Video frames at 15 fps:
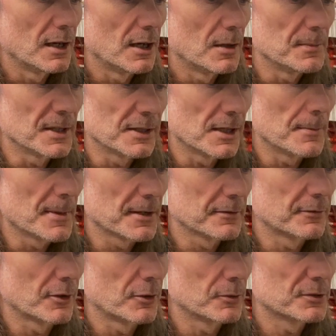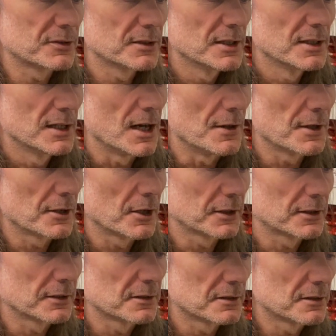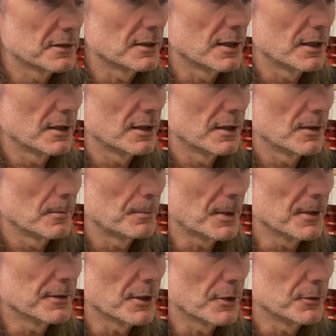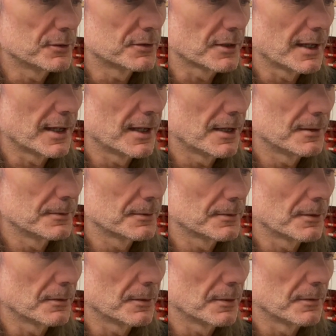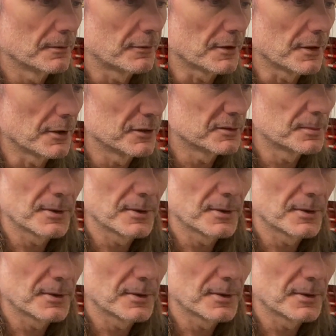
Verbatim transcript: inlet manifolds, and then I can bend those and fit those, but